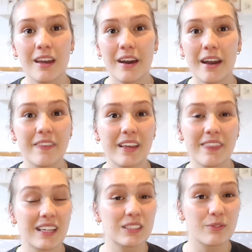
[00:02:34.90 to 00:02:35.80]
I think
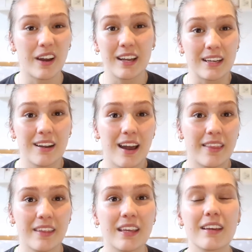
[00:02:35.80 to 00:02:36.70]
that's fine. I
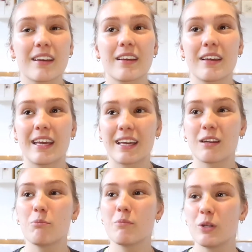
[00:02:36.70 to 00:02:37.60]
think it
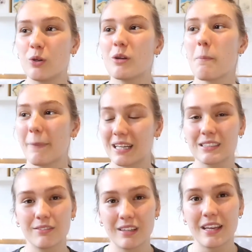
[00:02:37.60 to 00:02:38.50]
can you can
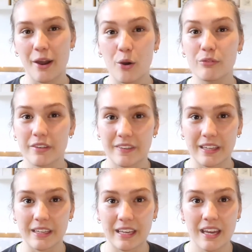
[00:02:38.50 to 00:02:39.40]
massively
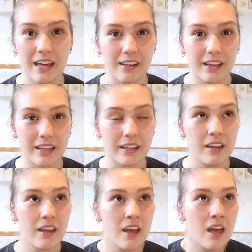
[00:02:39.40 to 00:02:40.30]
overthink it and I
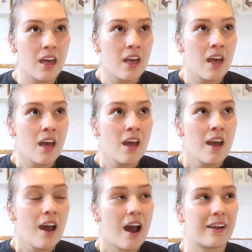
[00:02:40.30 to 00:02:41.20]

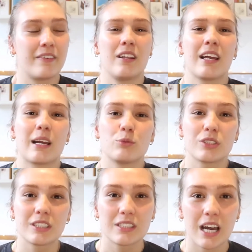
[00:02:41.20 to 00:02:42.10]
I feel like I'm just
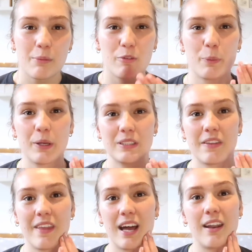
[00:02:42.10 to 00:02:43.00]
the type of person
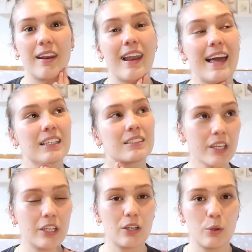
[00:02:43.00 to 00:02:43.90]
that unless,
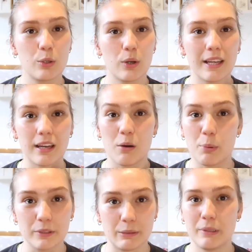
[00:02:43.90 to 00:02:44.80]
you know, you're like a
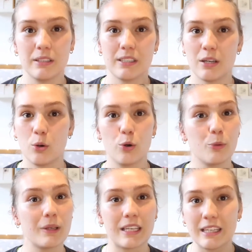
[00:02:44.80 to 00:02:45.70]
bodybuilder or a
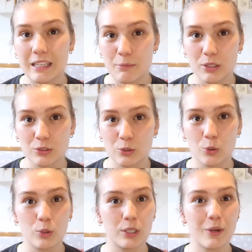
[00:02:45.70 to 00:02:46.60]
bikini model
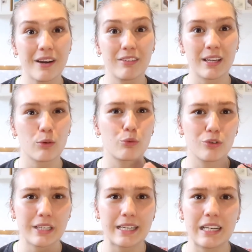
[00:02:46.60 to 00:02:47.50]
or you have like
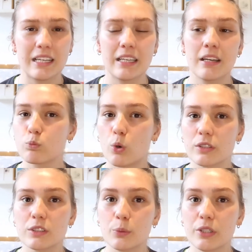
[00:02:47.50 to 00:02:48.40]
really, what's
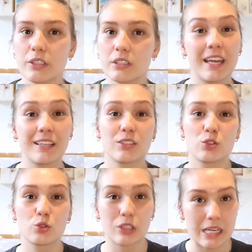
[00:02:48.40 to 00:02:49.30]
the word,
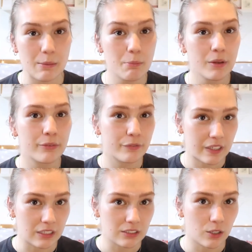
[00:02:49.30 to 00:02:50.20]
extreme
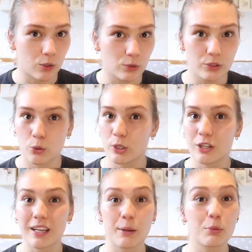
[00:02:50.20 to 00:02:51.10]
fitness goals or you're
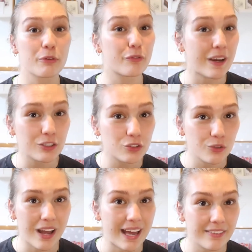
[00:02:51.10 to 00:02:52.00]
like a professional
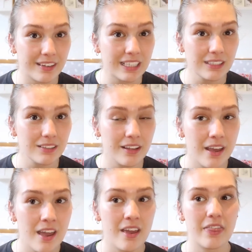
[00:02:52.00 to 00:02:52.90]
athlete,
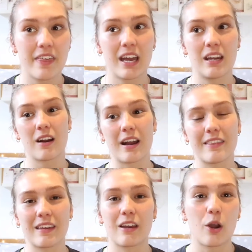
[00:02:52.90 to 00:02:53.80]
then I
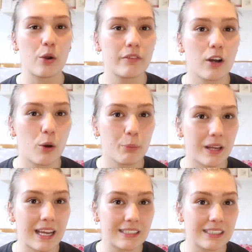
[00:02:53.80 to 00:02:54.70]
think
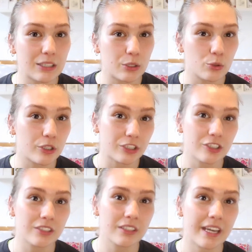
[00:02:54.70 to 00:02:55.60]
overcomplicating
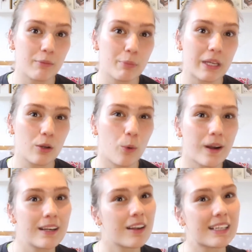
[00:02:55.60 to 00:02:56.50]
nutrition can be
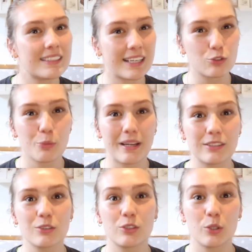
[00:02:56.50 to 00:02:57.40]
quite like
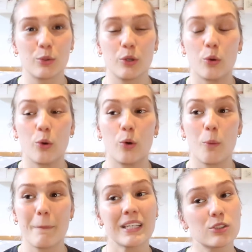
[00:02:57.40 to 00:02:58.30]
detrimental to your
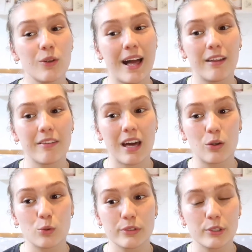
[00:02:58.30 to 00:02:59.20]
mental health and
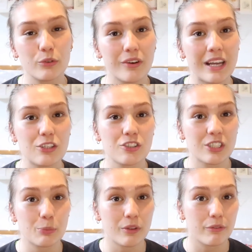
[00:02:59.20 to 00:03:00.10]
also your
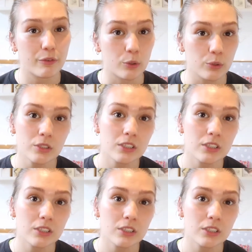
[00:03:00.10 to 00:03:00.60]
relationship with food.